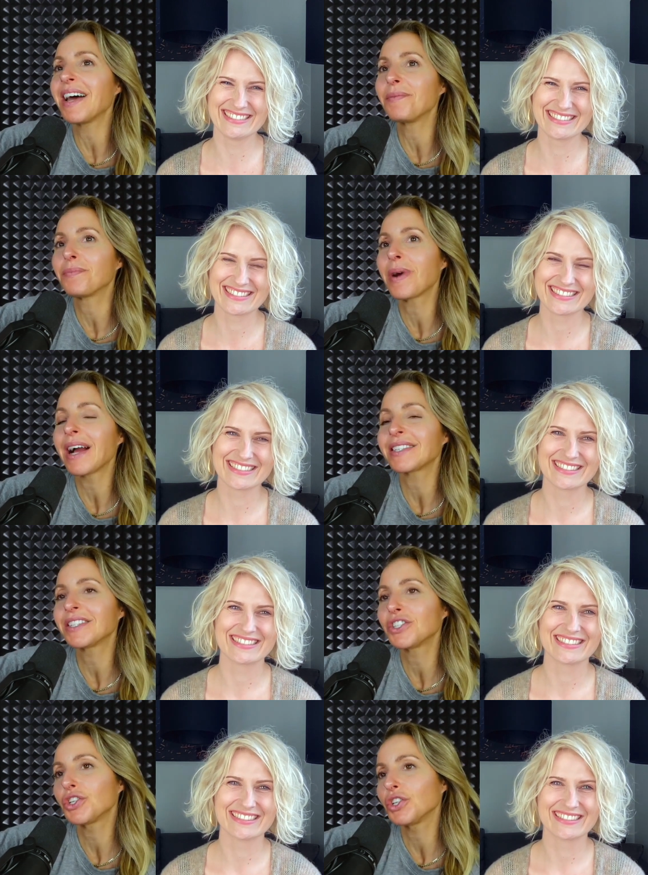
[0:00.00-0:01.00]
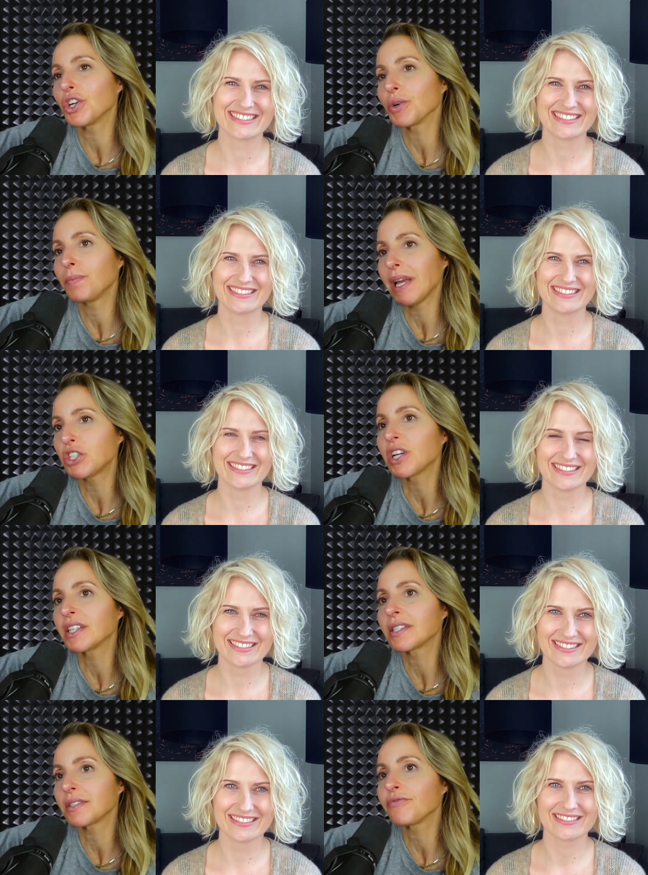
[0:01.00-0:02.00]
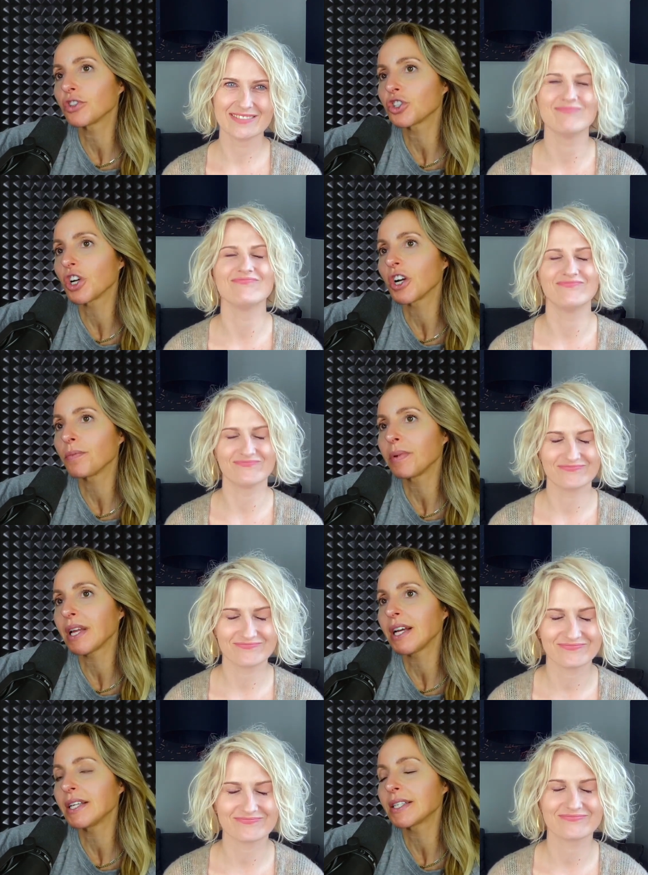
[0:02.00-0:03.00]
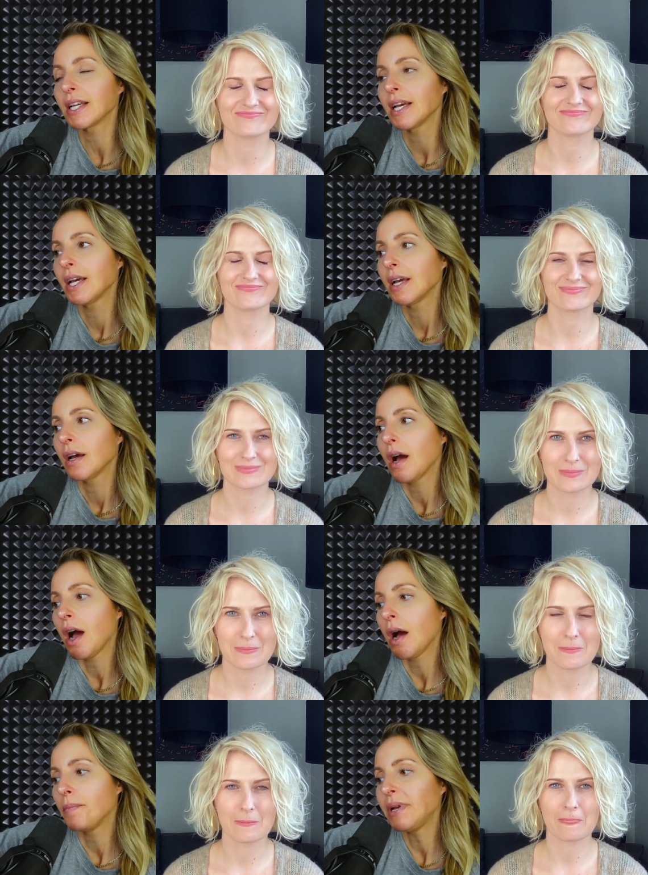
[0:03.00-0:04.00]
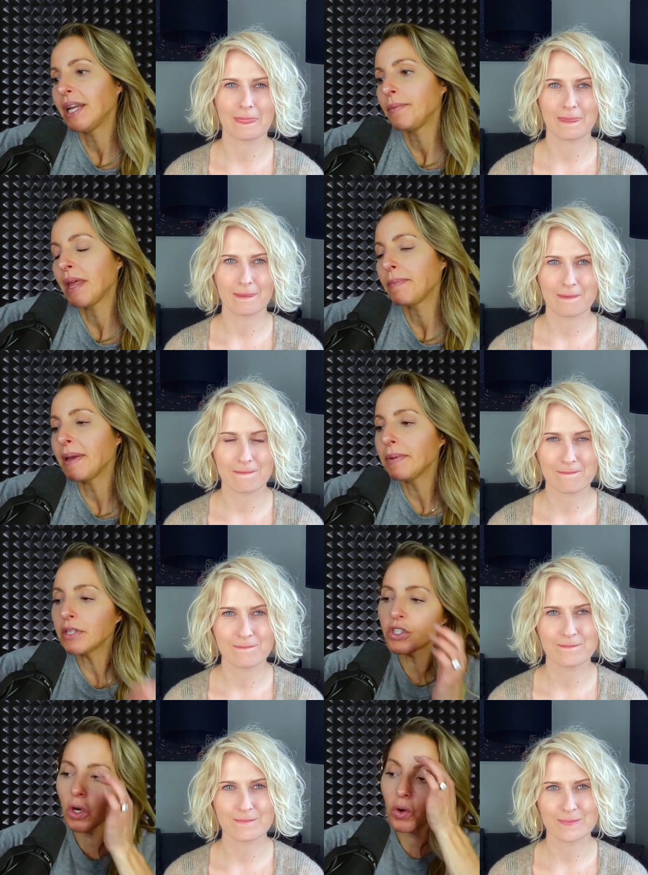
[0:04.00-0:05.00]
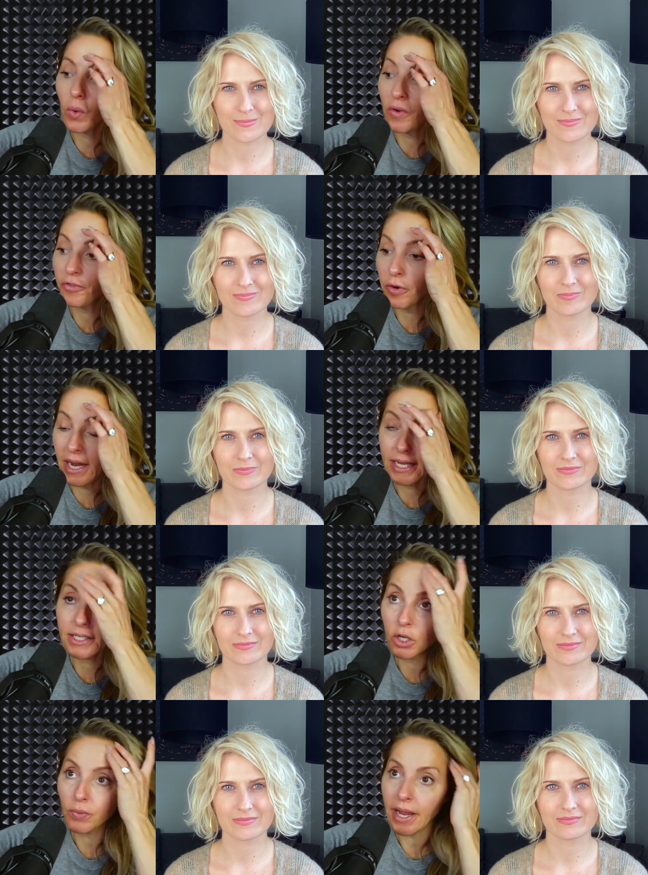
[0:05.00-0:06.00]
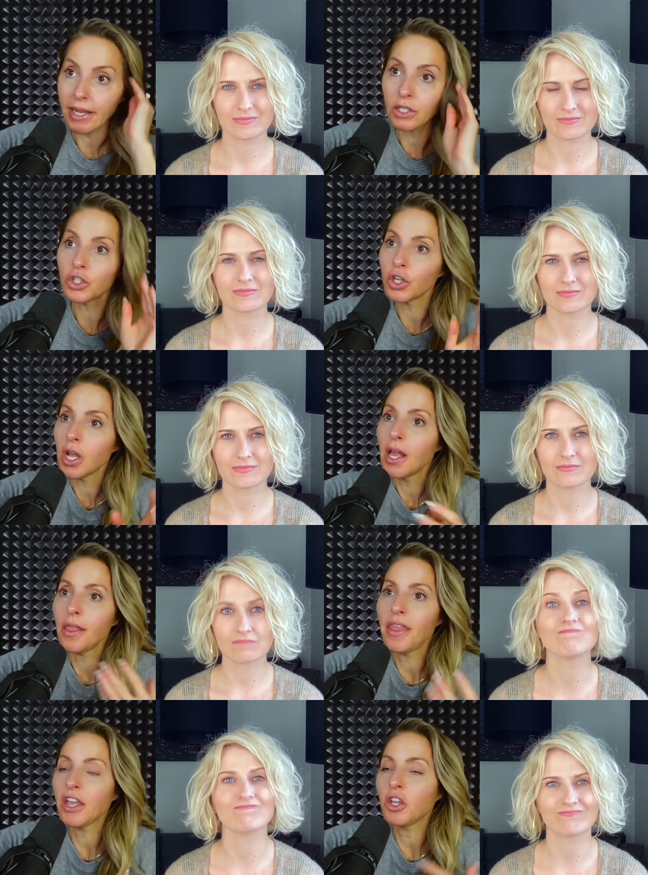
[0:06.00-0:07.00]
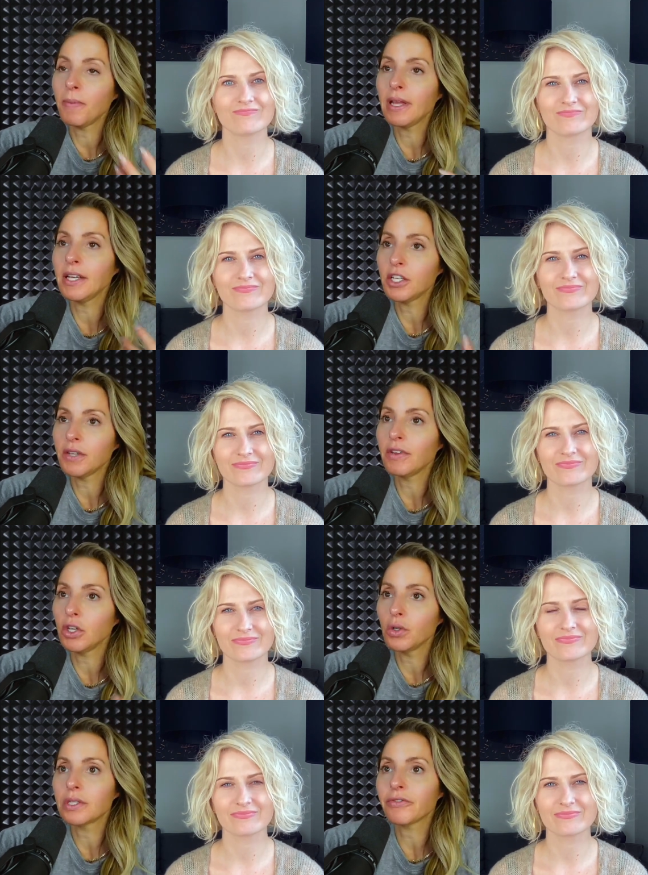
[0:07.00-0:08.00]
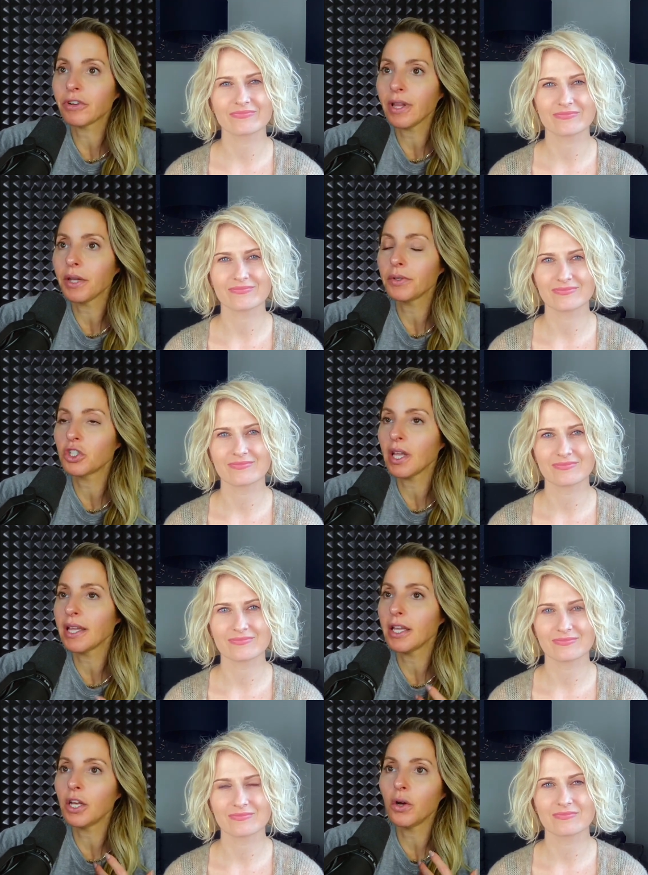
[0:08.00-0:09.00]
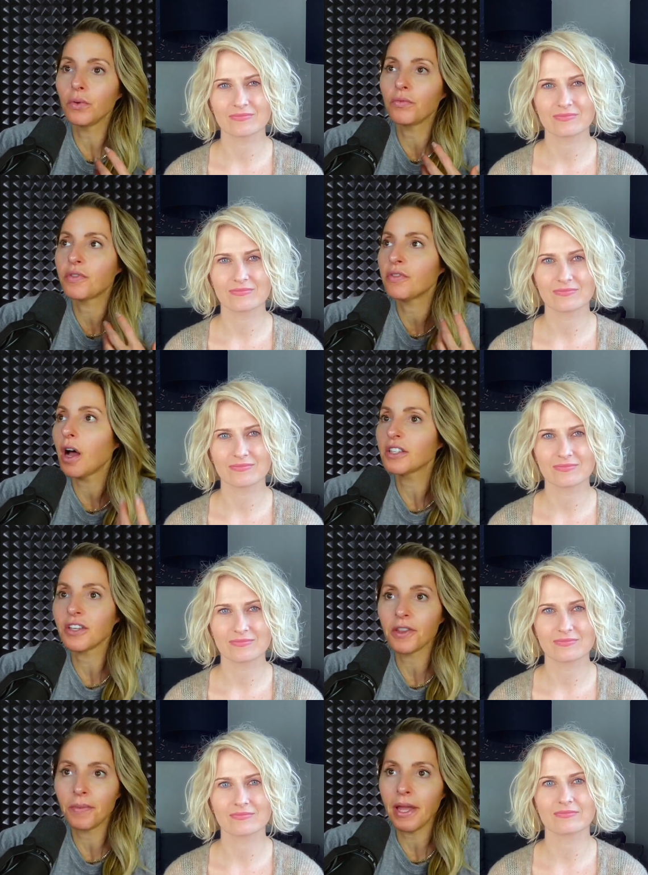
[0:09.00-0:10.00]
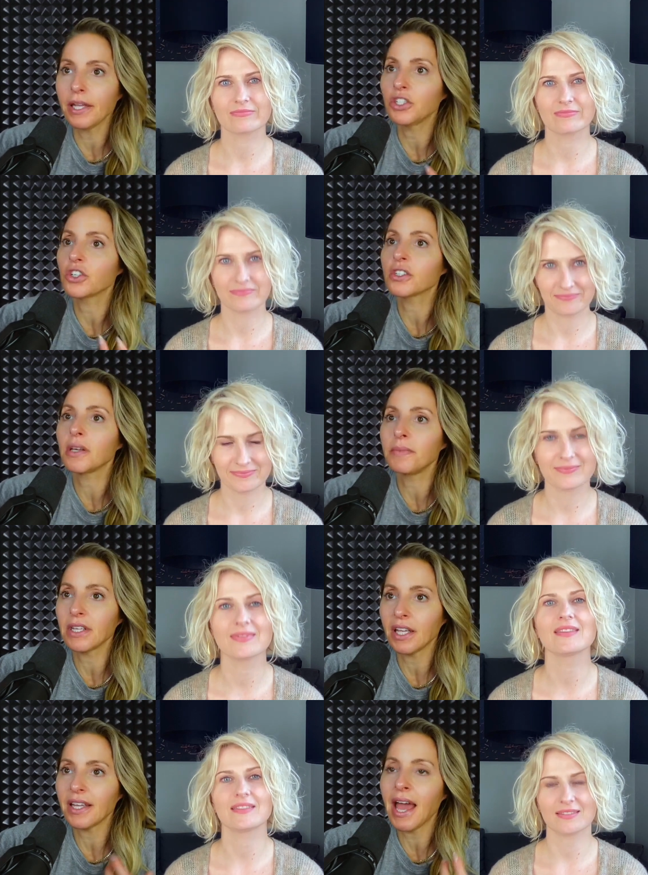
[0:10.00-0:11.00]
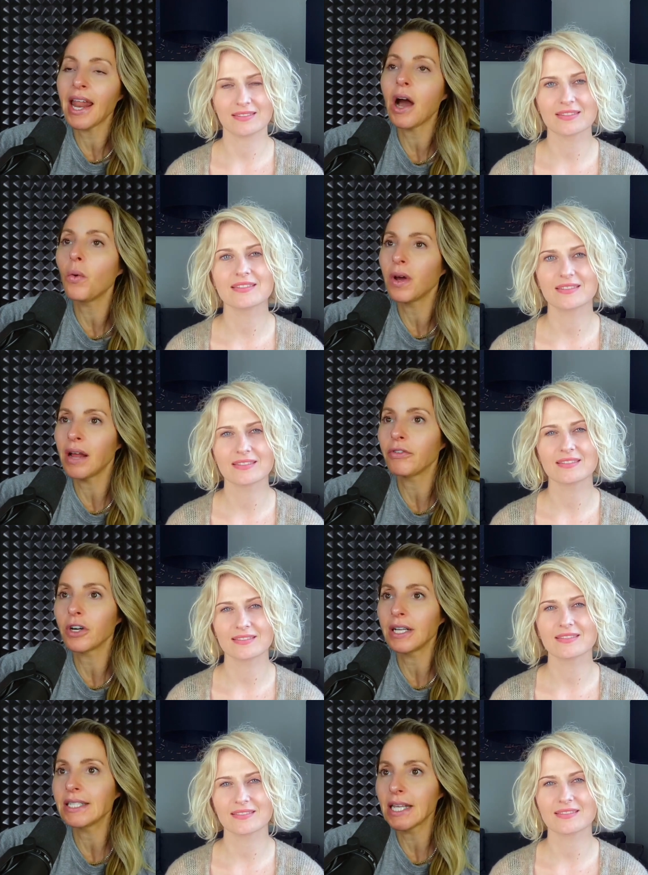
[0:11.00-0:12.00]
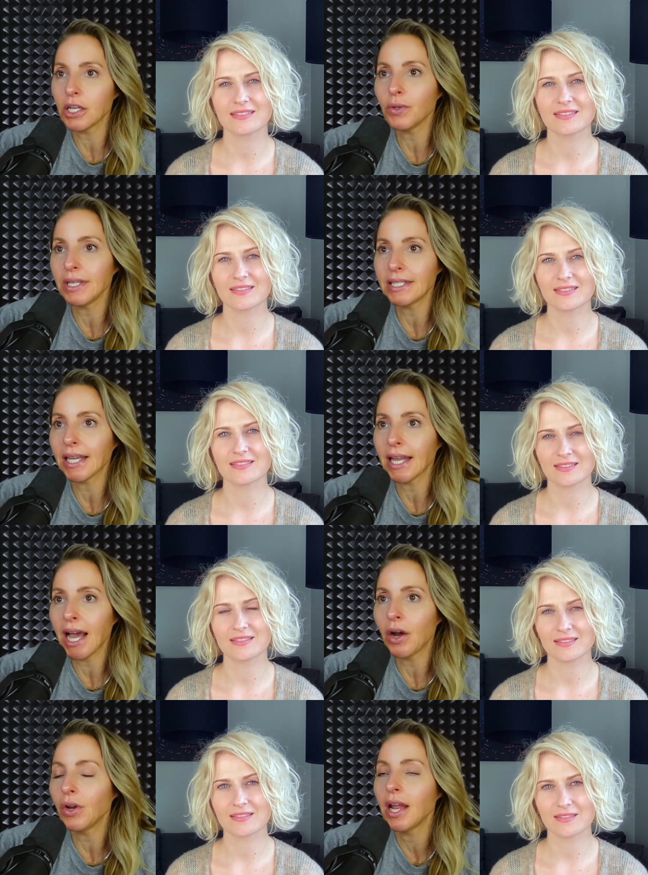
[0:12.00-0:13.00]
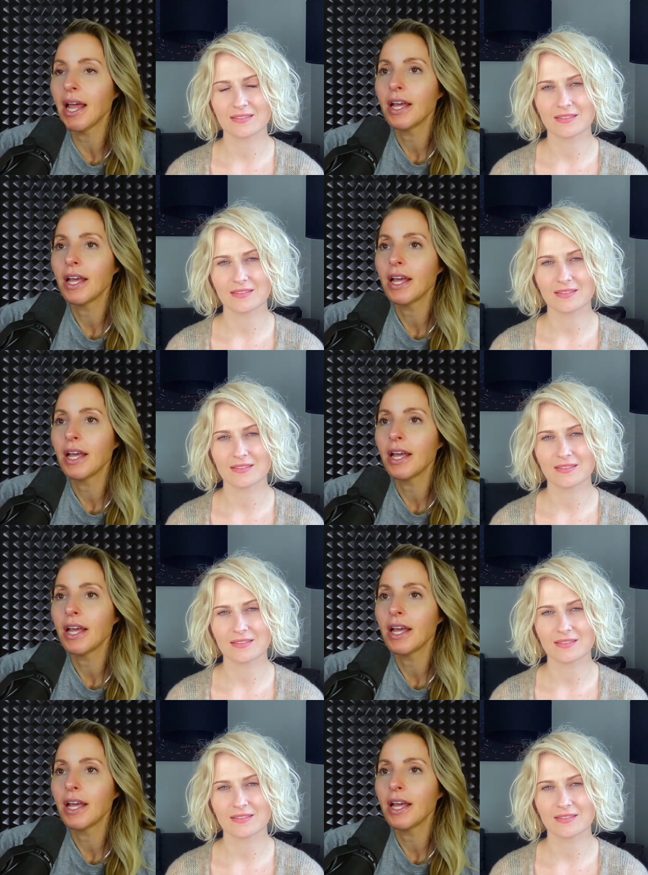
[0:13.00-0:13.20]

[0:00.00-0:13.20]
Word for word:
Speaker 1: that practice to your patients for mm-hmm. sure, because. Uh, but they may be so afraid to rage mm-hmm. that you may need to even use different language, like, you know, thoughts on the page or something like get out, whatever it is that you need to get out